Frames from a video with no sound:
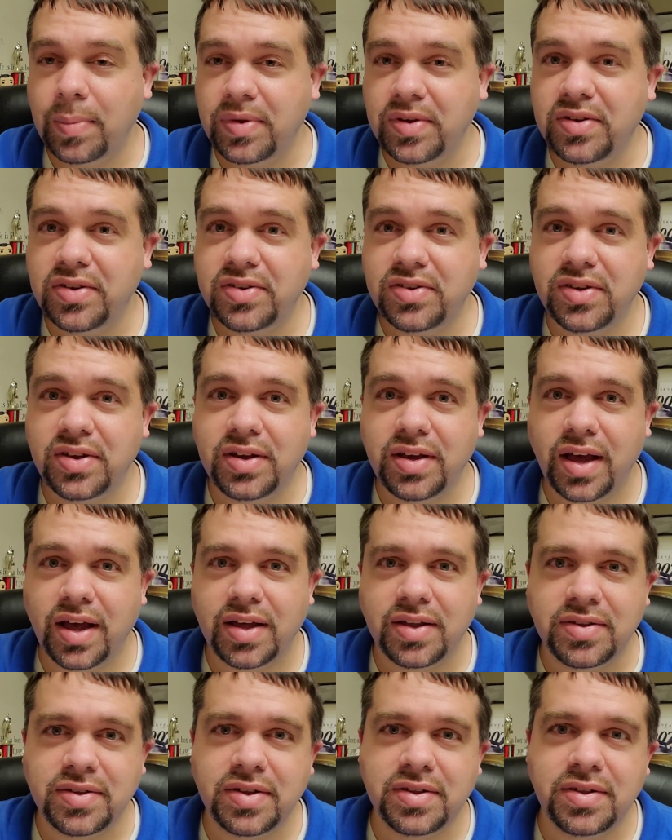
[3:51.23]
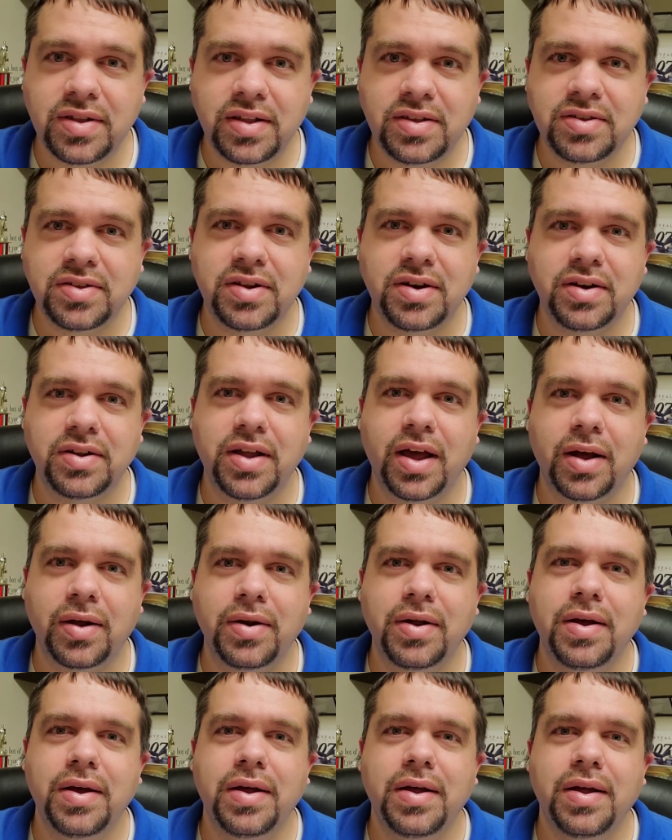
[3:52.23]
It's just like, guys, let's settle down
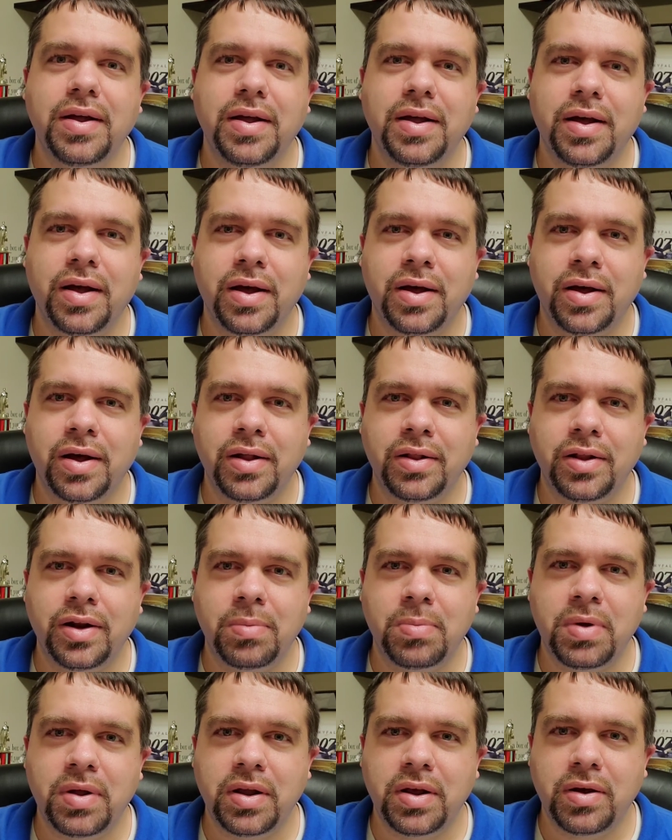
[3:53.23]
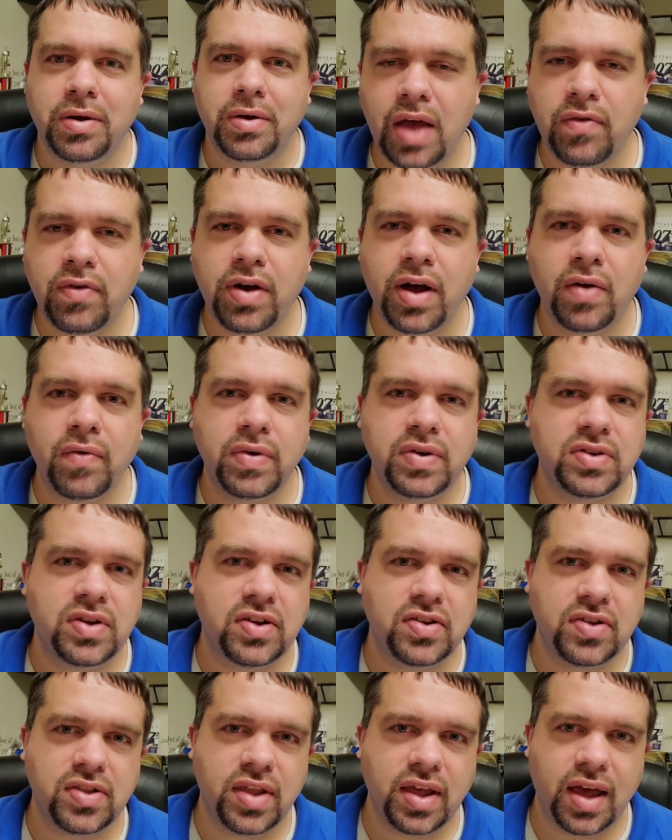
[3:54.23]
a little bit here. The
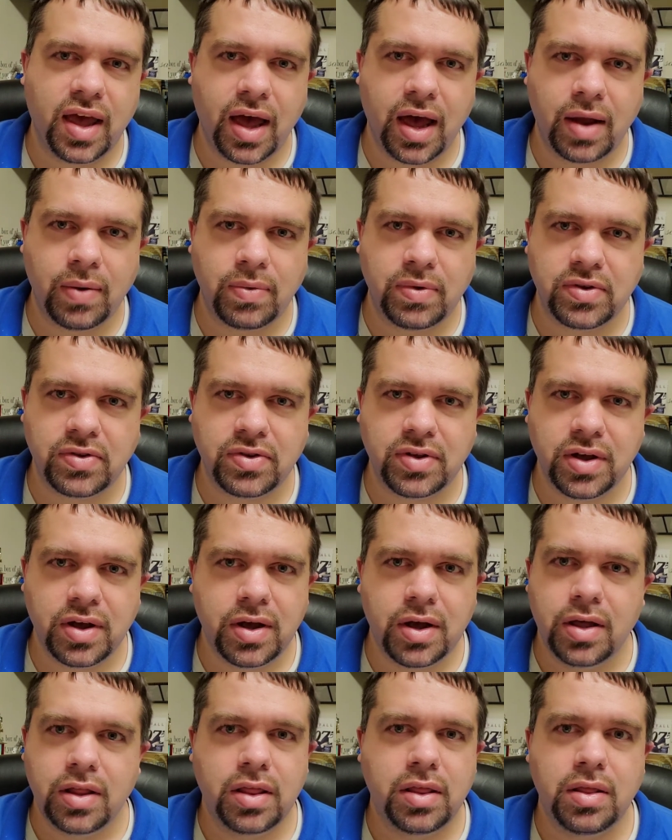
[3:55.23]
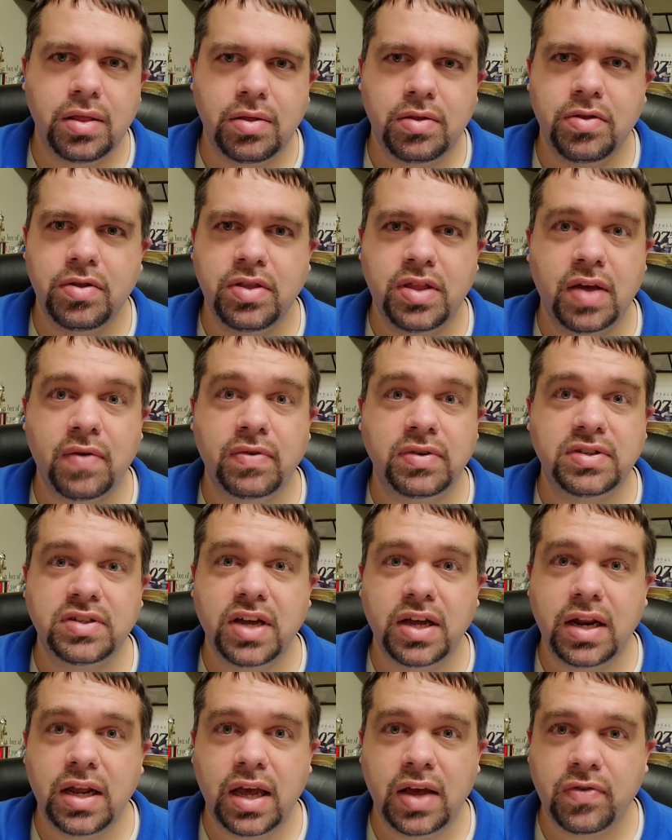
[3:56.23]
conversation they had was
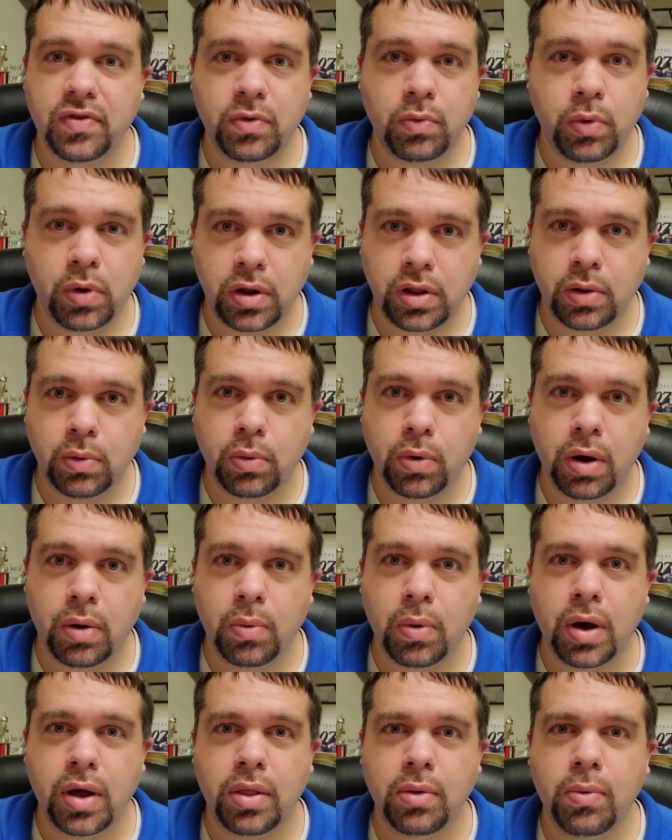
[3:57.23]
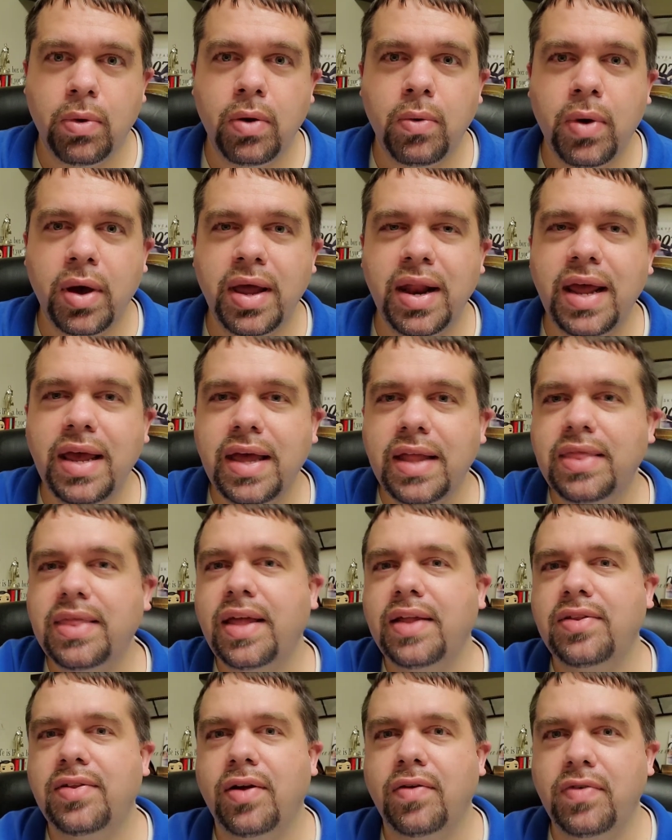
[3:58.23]
devastating if it went the right way or the wrong way. And I get
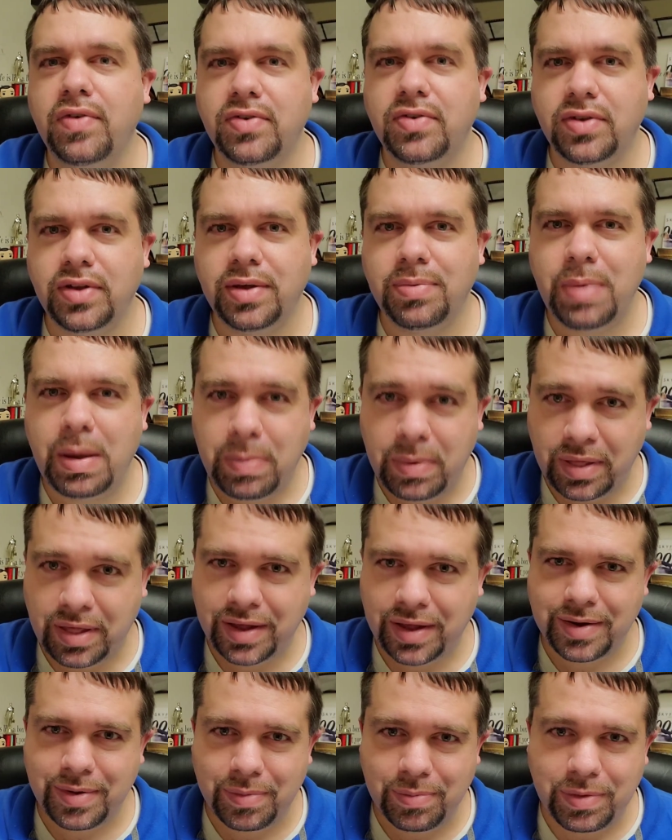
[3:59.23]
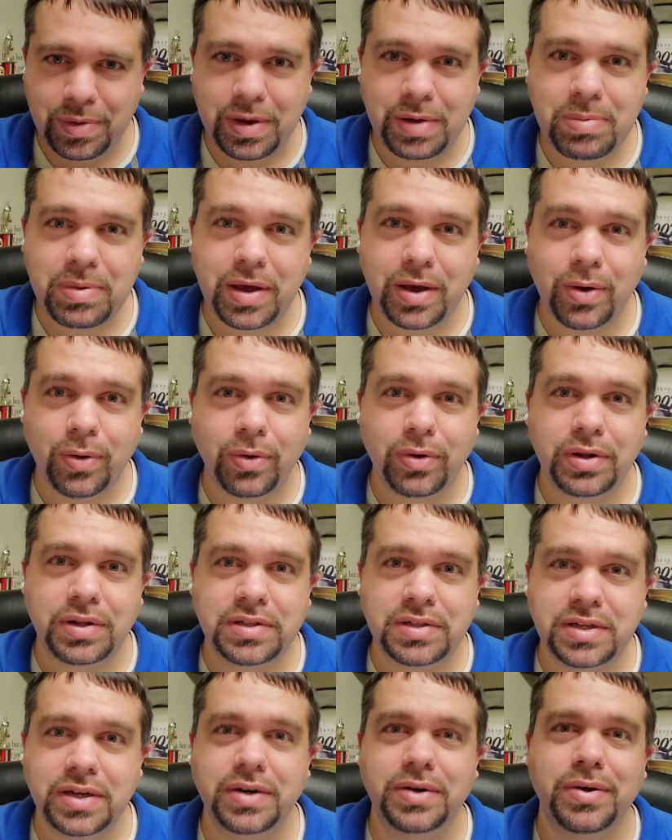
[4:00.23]
that's obviously maybe me being old and
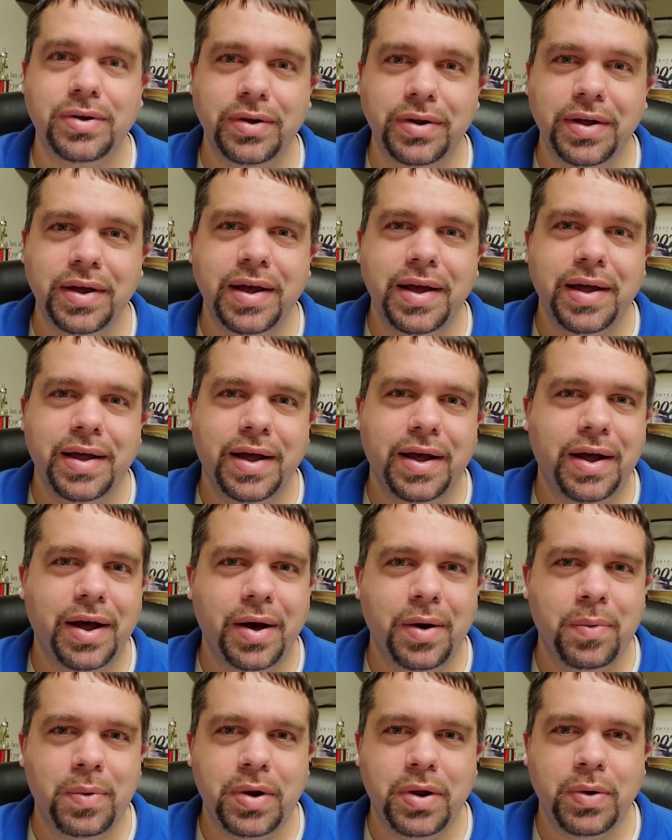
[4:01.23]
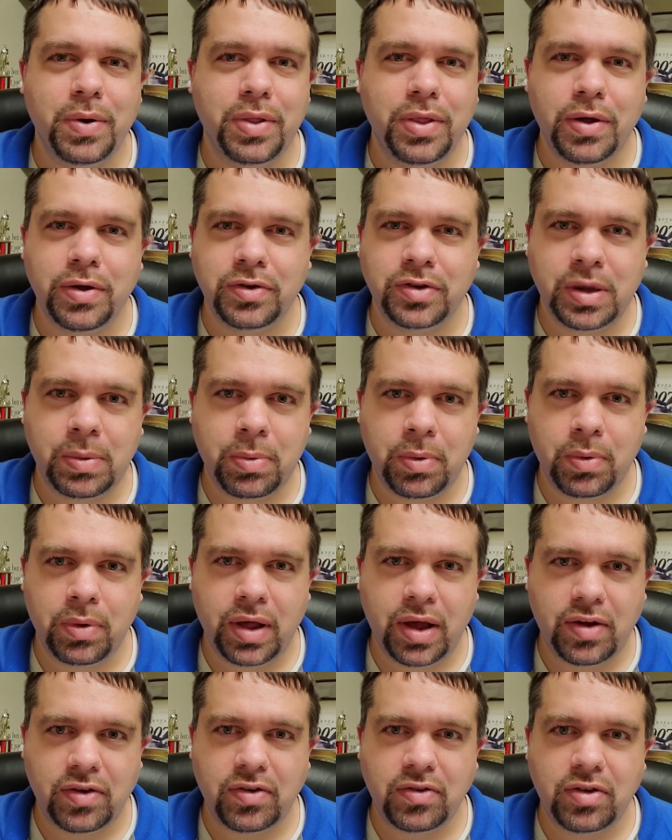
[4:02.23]
cynical when you're in those type of
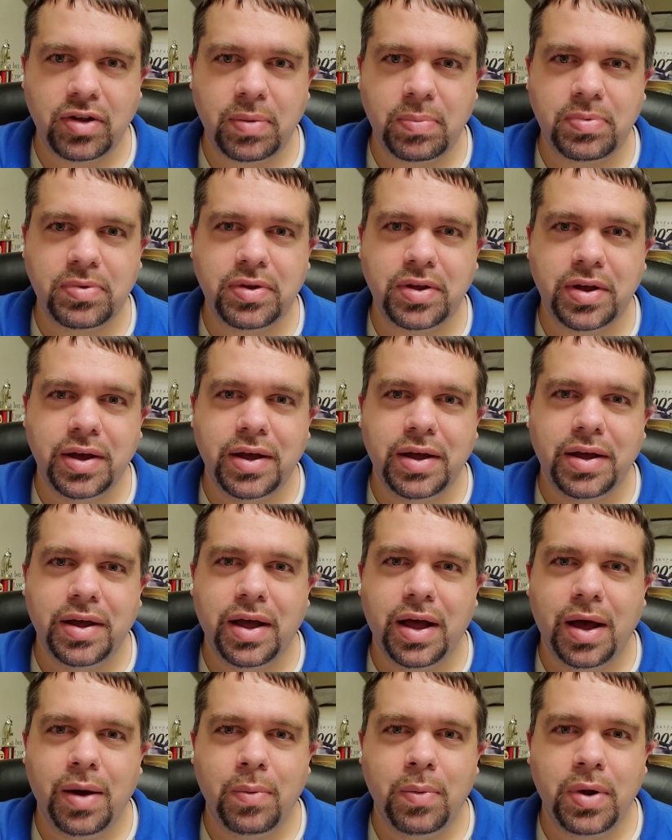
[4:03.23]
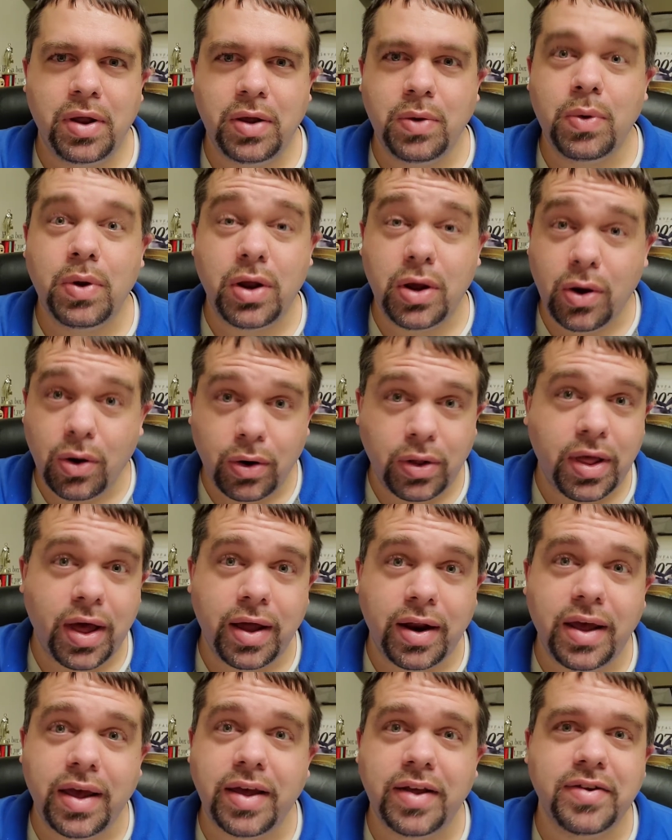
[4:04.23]
relationships, when you are
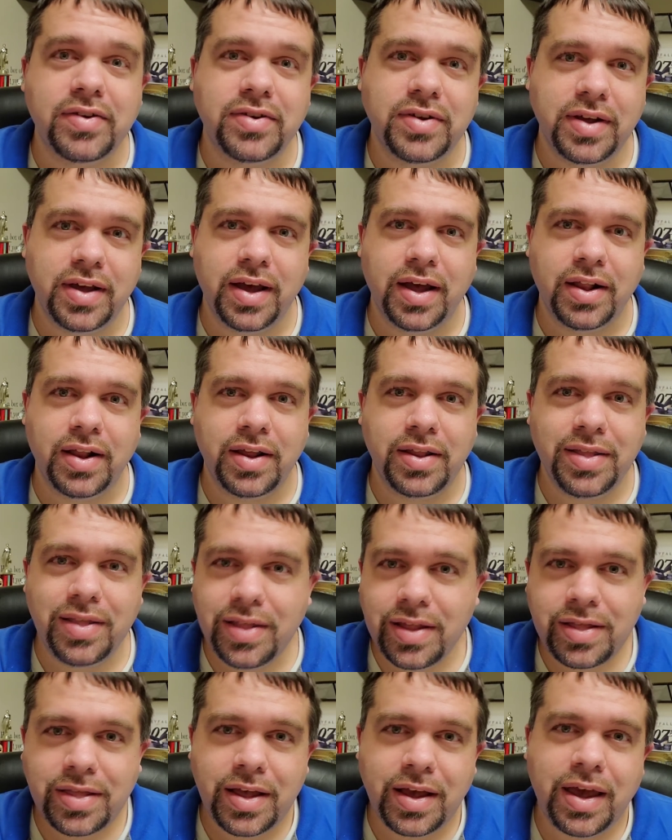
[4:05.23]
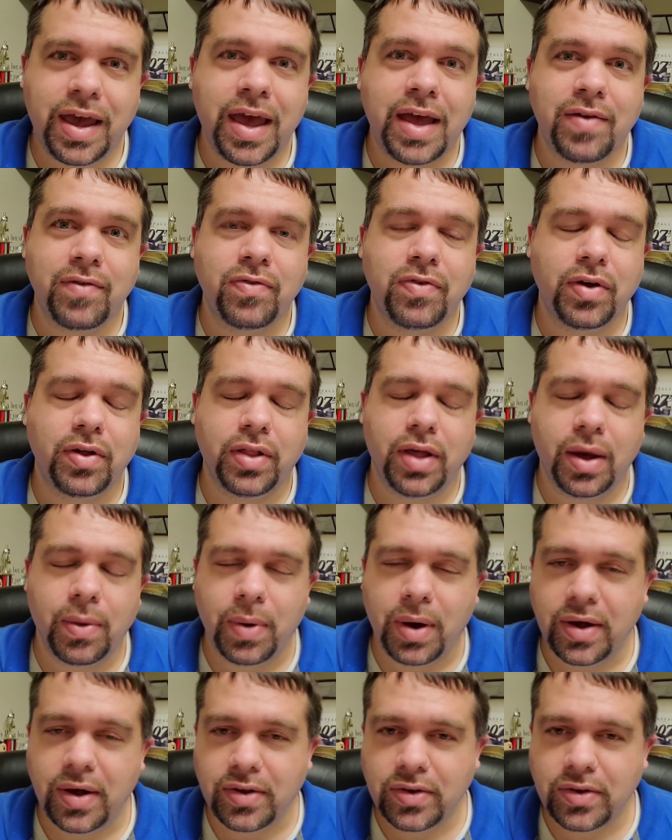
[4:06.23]
that age, and they can feel that way.